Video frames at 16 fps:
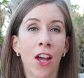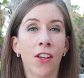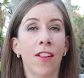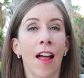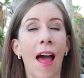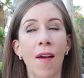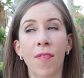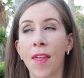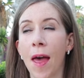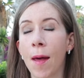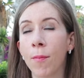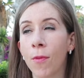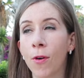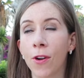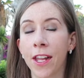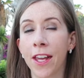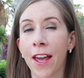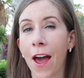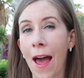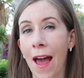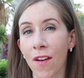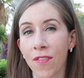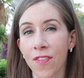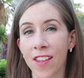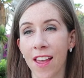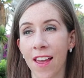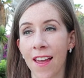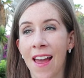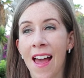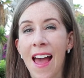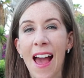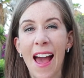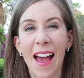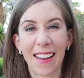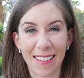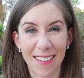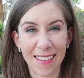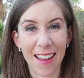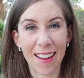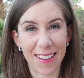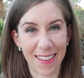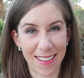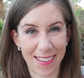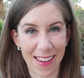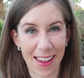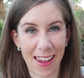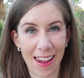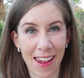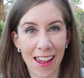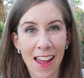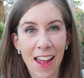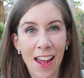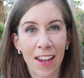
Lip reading: You'll have that morning after anxiety.